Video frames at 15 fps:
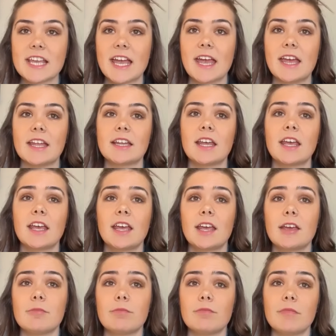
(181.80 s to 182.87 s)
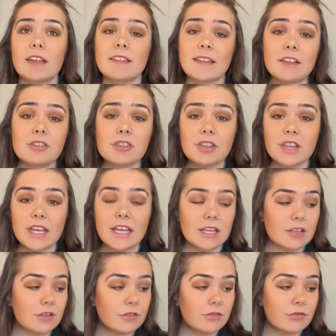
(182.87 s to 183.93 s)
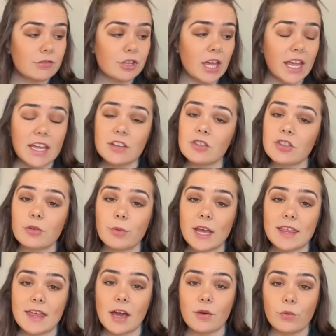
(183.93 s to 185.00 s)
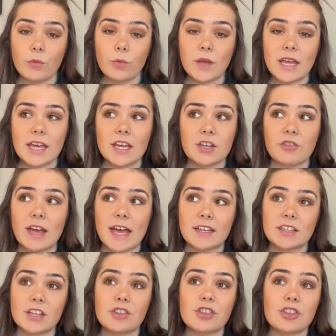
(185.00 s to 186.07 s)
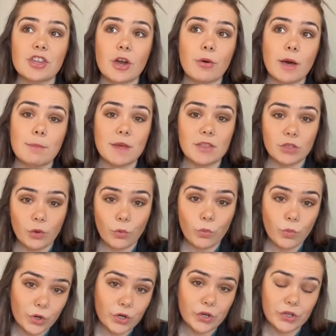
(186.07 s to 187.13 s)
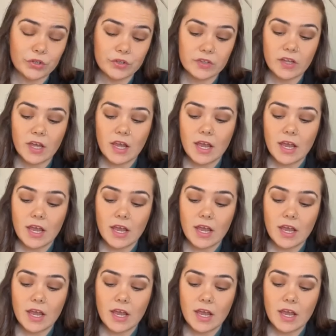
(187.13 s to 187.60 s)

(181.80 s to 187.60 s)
and essentially change the way that we interact and show up in the world.